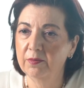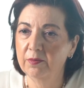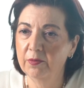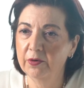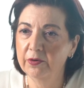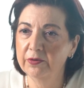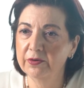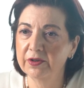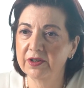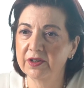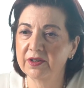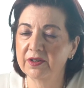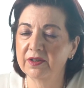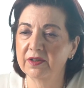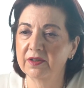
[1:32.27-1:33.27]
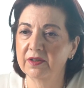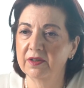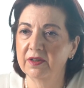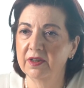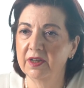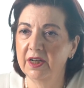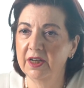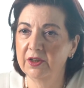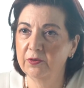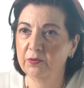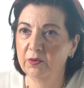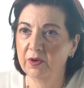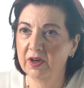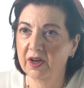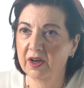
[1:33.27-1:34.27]
most, it
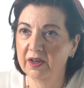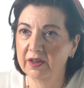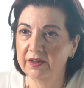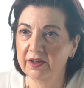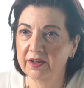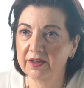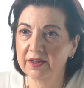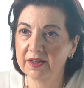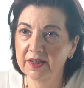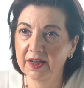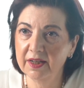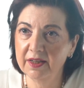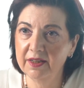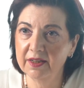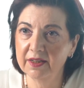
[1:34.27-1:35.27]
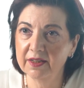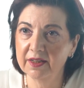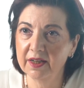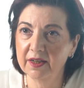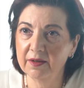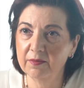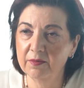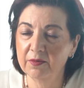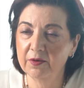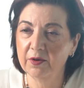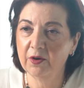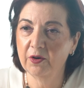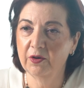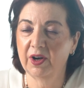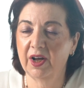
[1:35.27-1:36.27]
will either stay the same
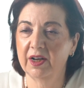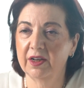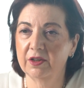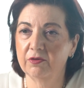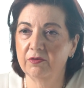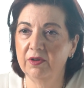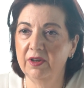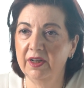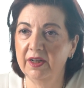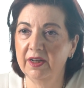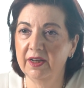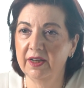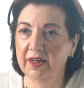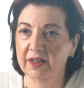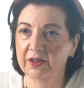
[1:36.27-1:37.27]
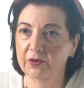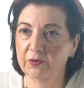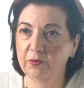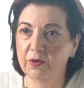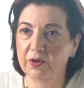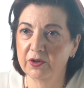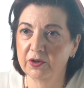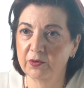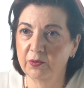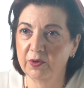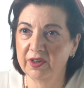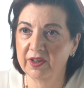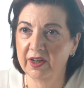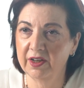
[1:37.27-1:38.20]
or actually gets worse with